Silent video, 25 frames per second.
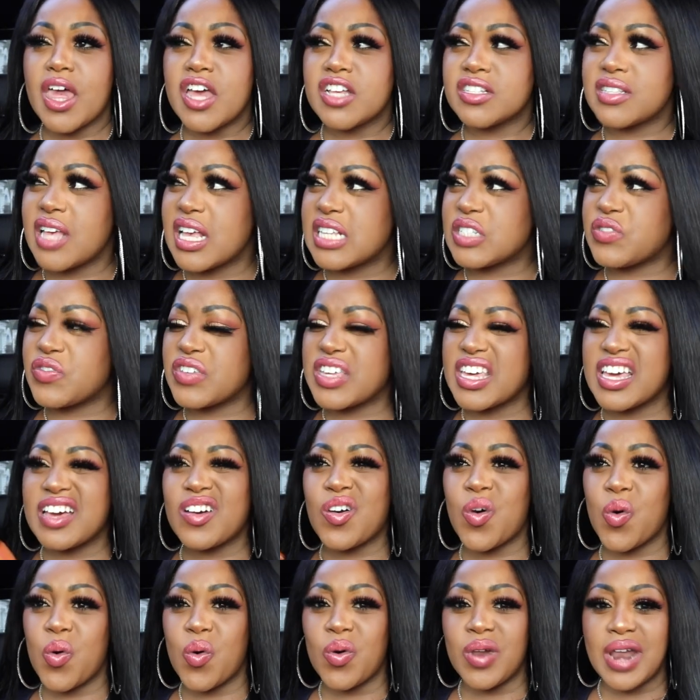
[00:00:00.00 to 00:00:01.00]
So I was thinking,
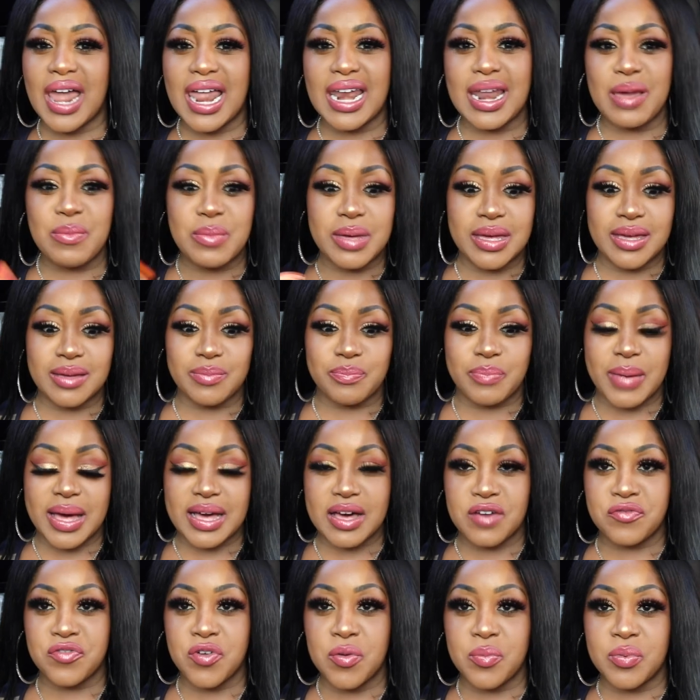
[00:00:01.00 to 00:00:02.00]
cool, like, let me
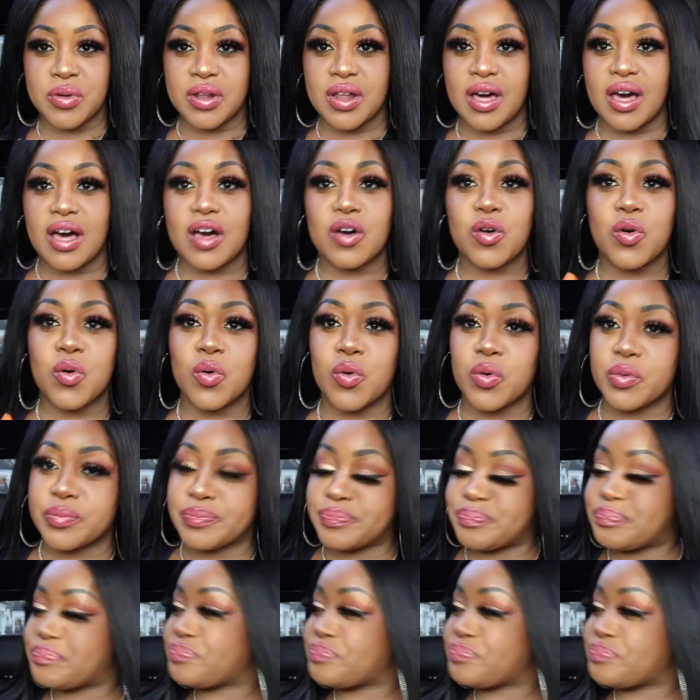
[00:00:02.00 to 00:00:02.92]
beg a footballer. Cool.